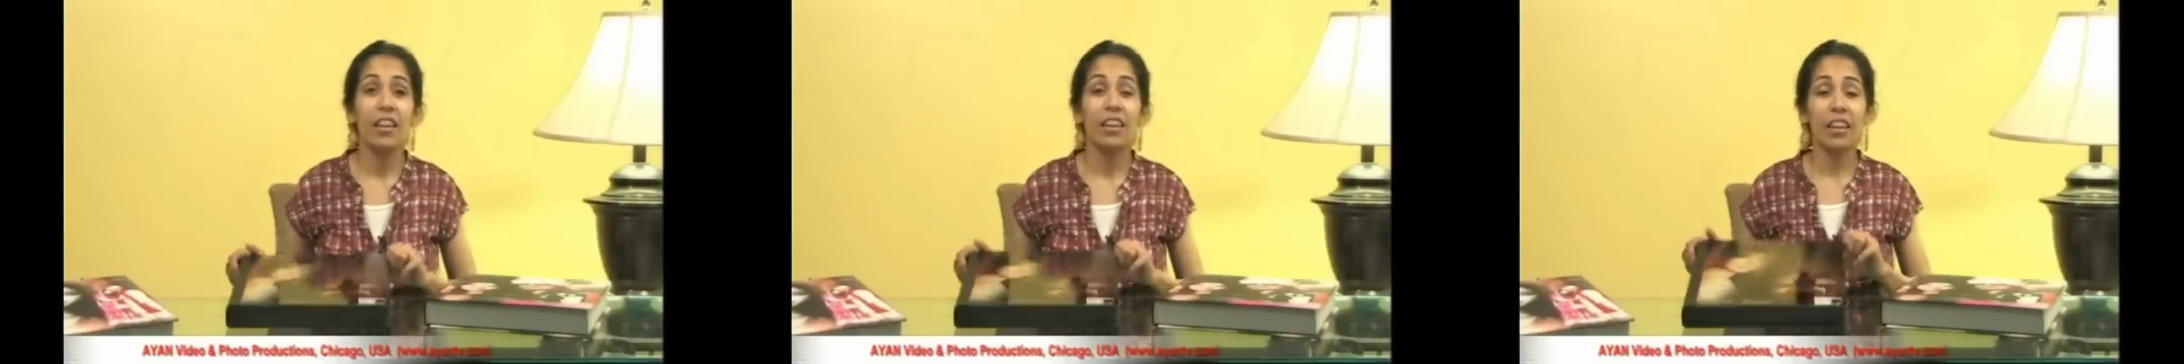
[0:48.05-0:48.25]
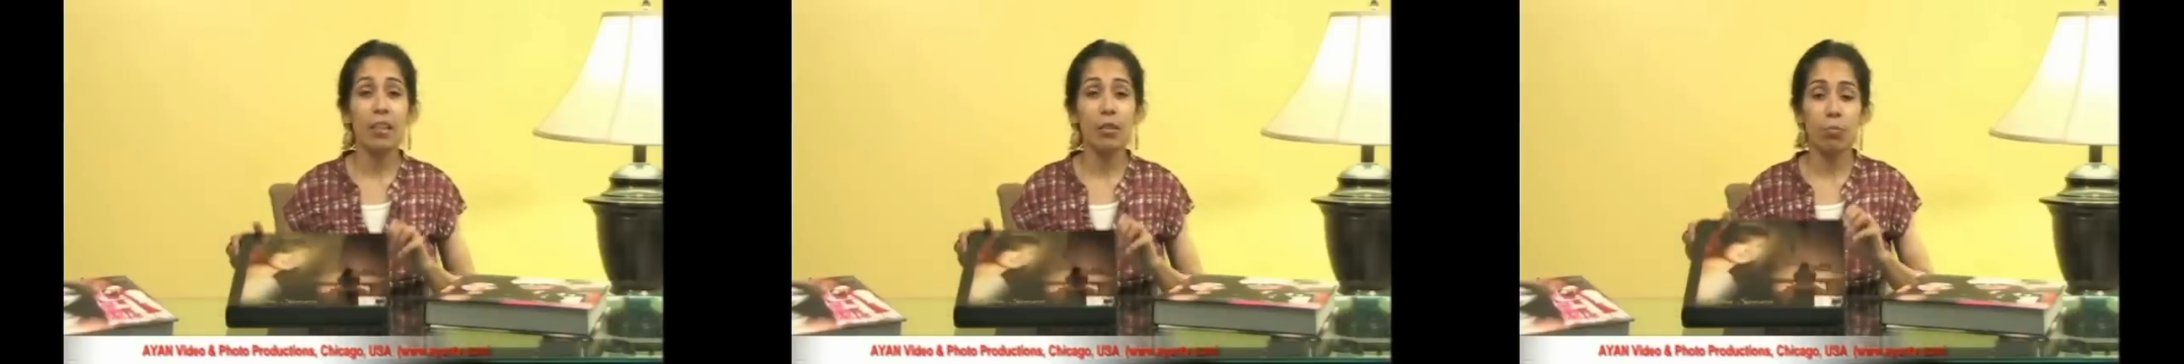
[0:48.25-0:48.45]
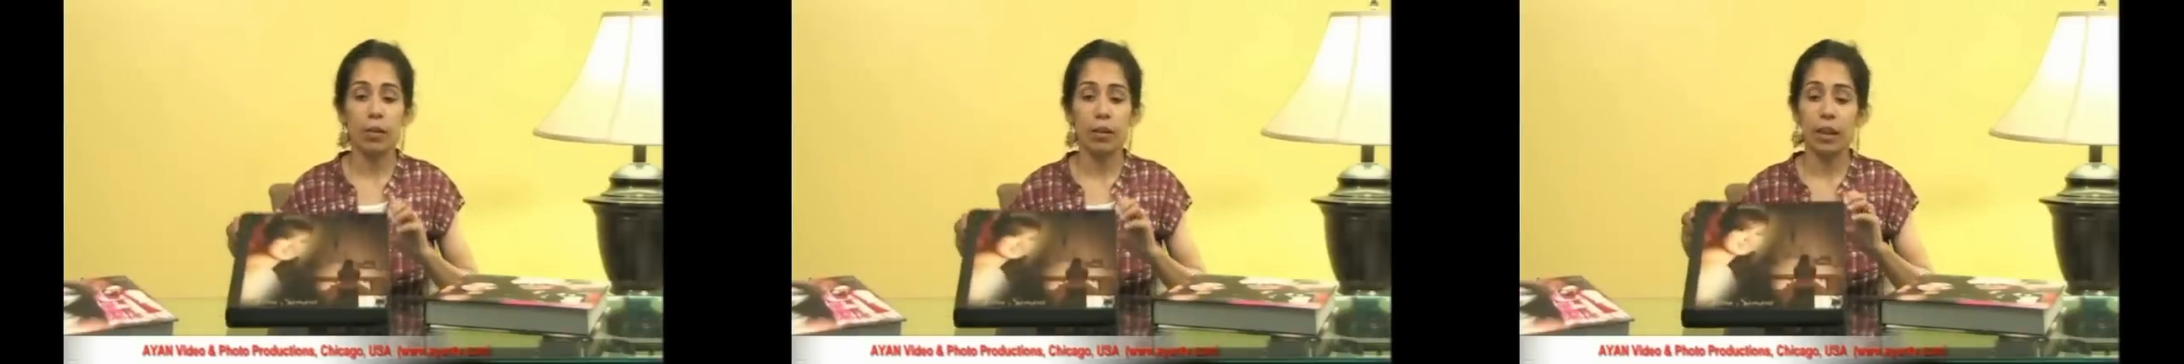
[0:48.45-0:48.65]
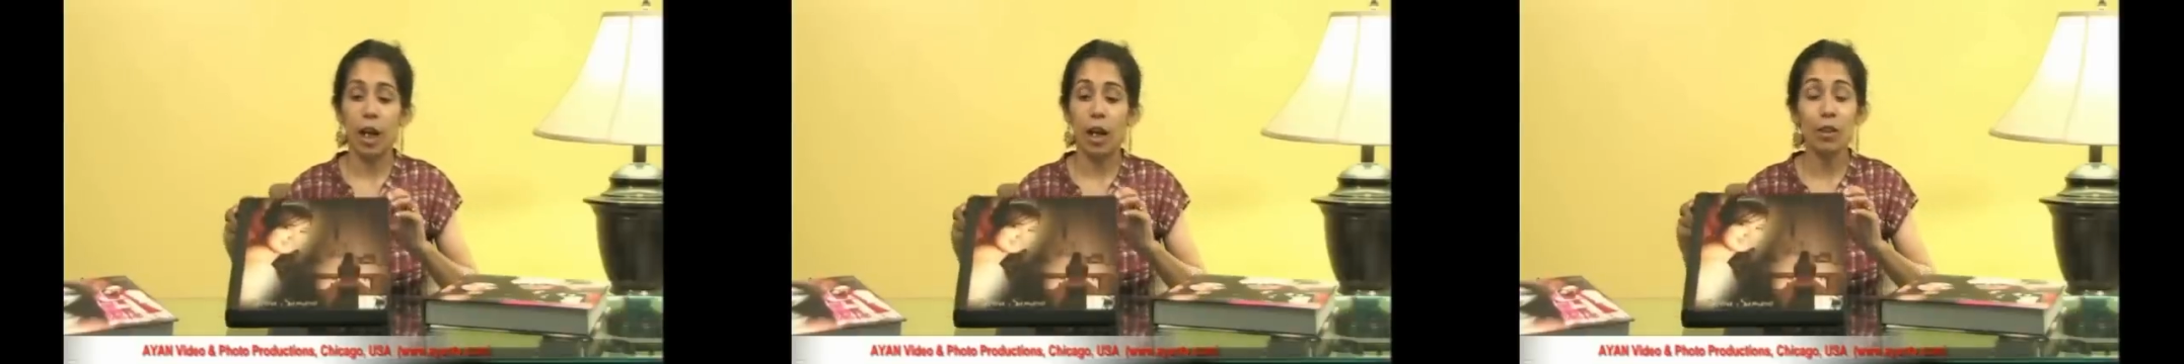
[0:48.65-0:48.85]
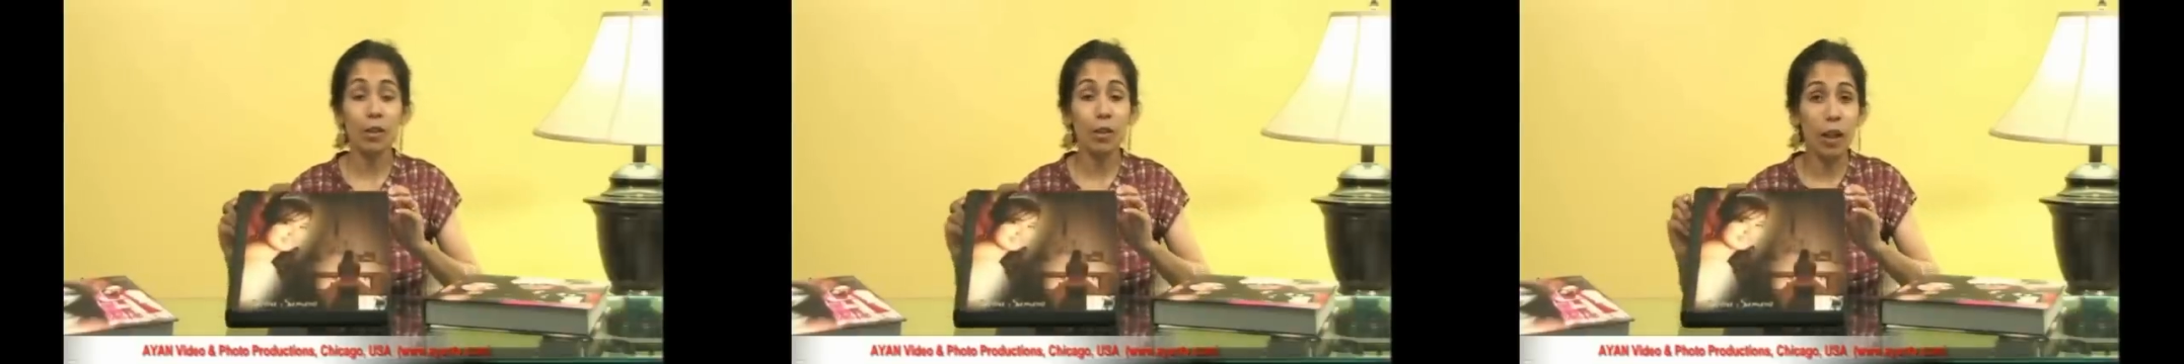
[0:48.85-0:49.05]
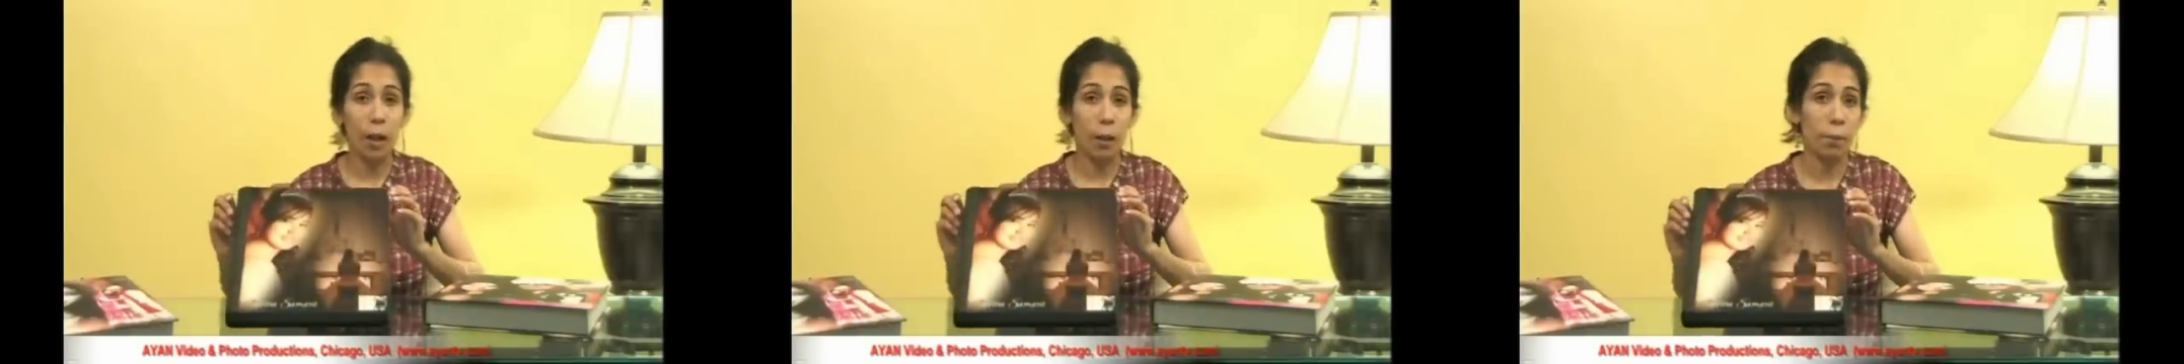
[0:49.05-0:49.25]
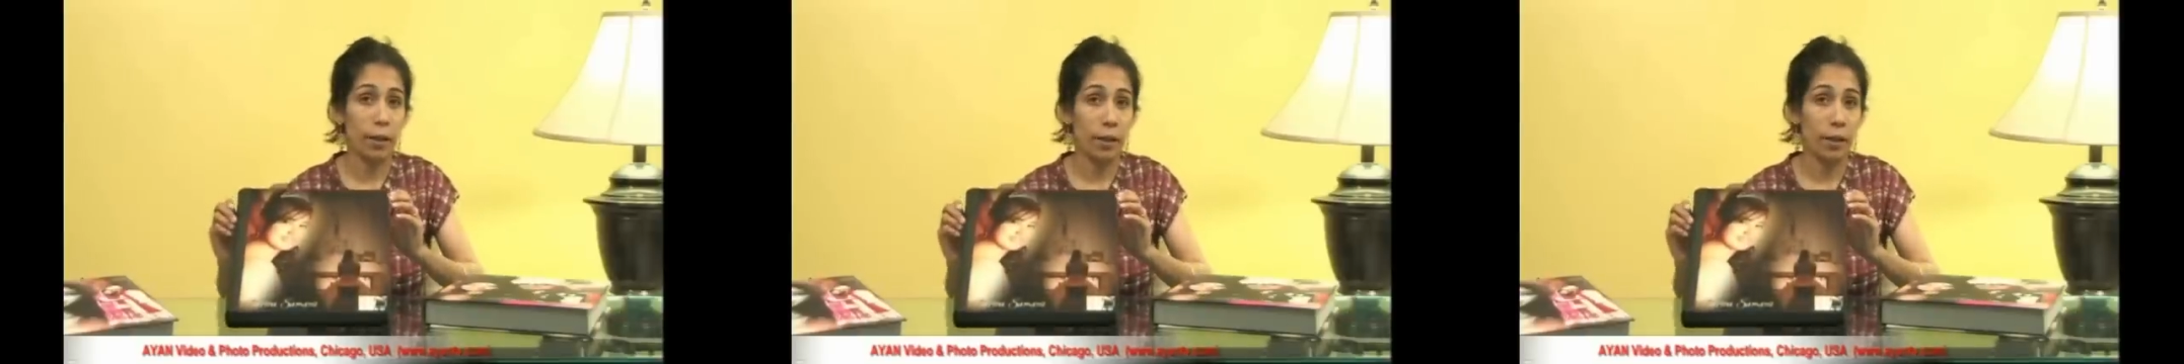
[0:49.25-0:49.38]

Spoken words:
These books also come